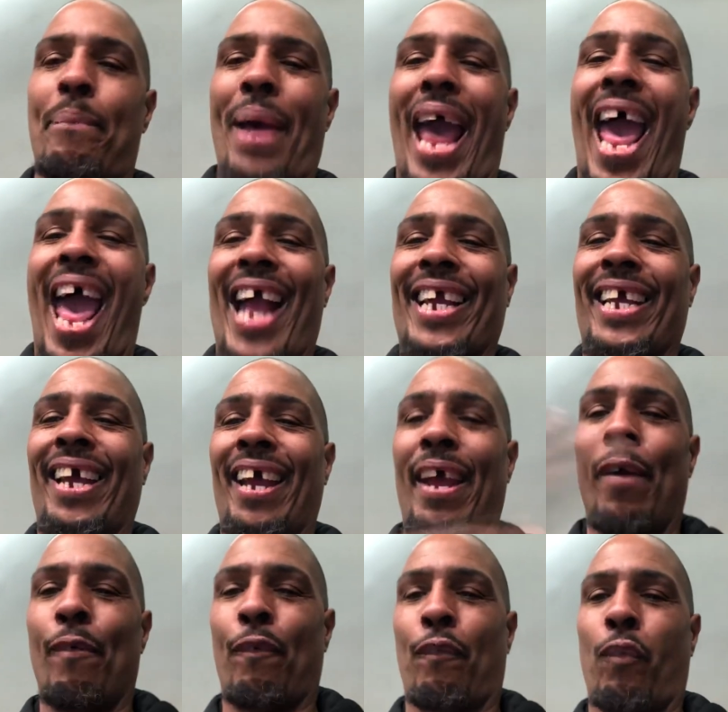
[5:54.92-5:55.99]
back
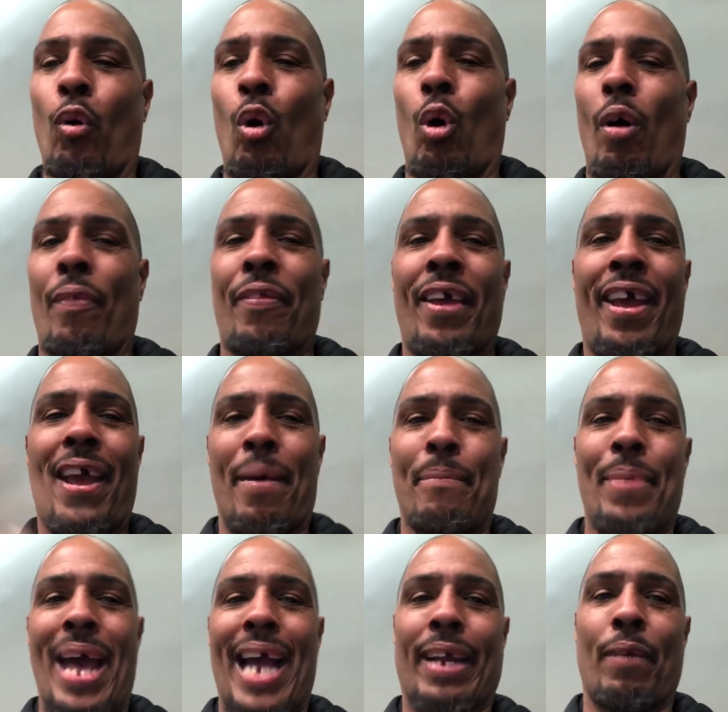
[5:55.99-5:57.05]
and forth and
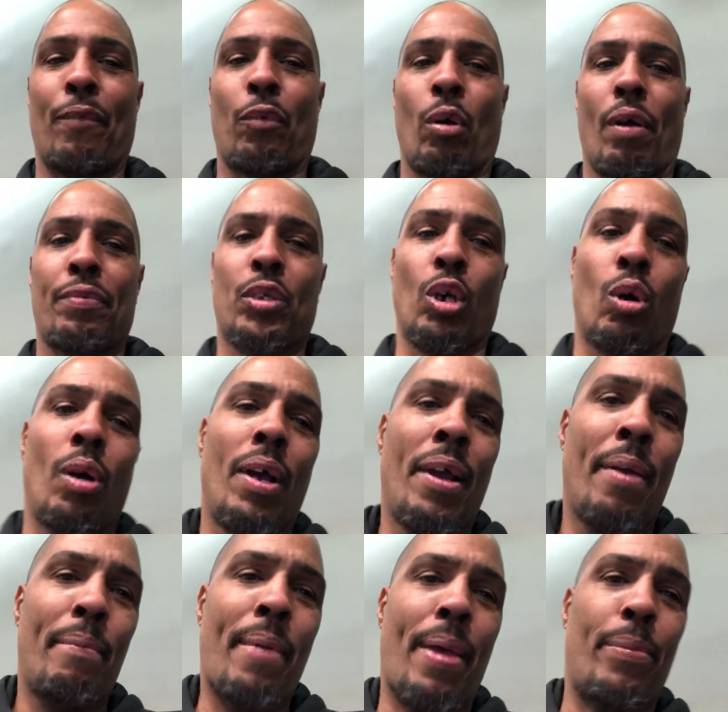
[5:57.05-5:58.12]
back and forth. So
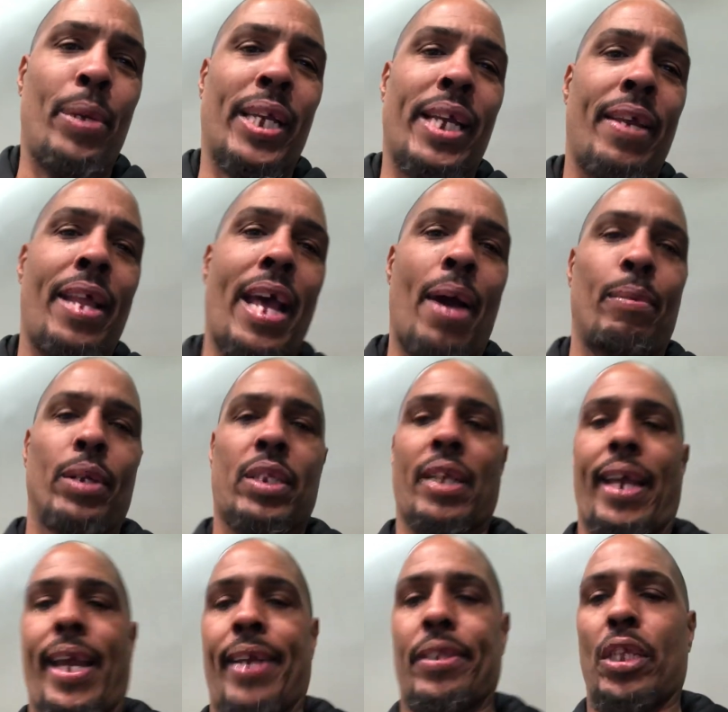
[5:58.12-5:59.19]
maybe we give that one to
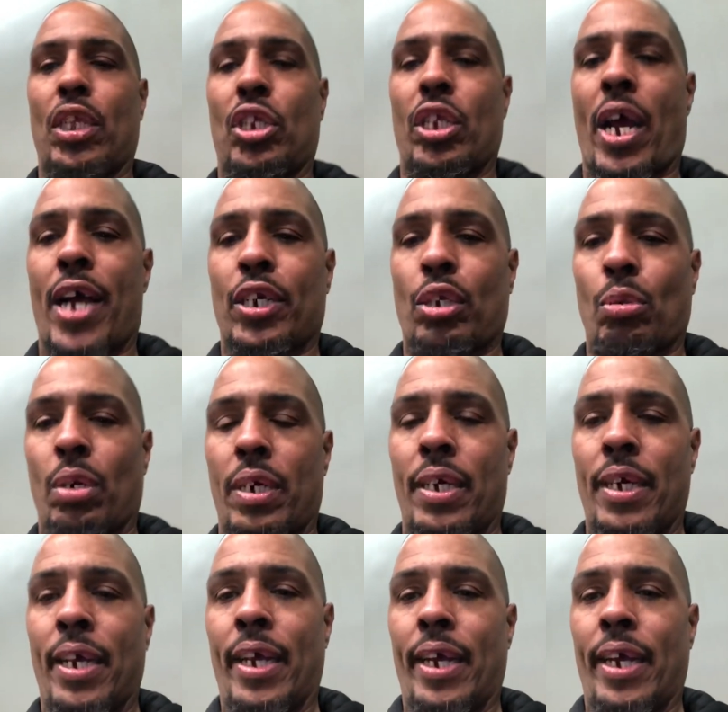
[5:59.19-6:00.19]
Anthony Joshua.